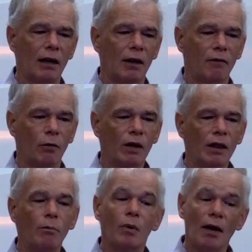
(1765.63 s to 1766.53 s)
for when
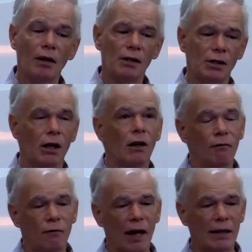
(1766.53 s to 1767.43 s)
the brothers
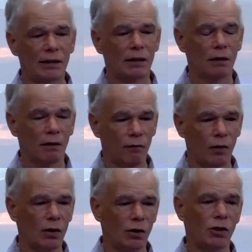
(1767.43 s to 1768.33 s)
faced the
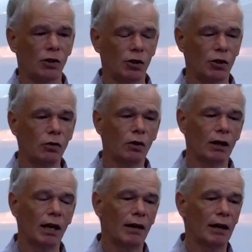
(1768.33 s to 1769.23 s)
first
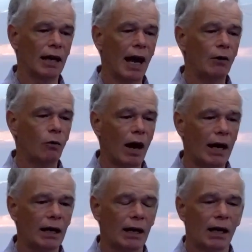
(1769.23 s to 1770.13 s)
steward at the
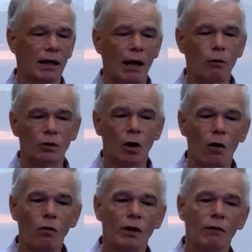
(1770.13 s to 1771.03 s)
gateway, they were
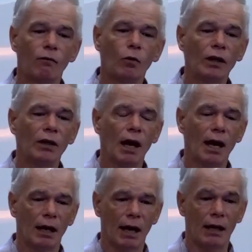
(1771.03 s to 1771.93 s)
told
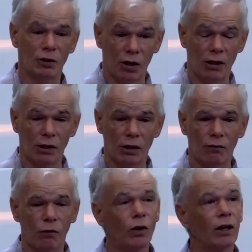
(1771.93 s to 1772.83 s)
at Genesis
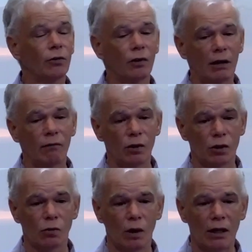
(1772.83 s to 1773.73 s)
43
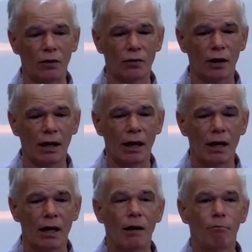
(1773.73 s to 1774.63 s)
verse 23,
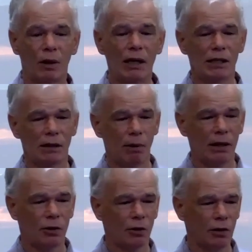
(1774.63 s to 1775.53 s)
"Peace
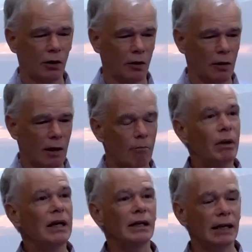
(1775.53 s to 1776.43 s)
be to you,
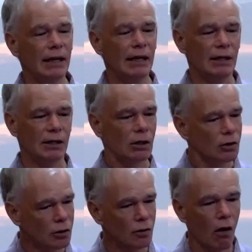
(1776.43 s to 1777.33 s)
be at ease,
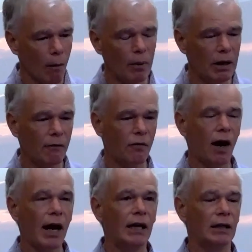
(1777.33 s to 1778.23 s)
do not be
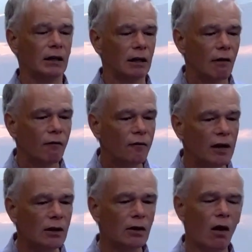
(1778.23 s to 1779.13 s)
afraid,
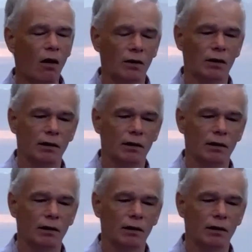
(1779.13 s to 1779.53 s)
fear not."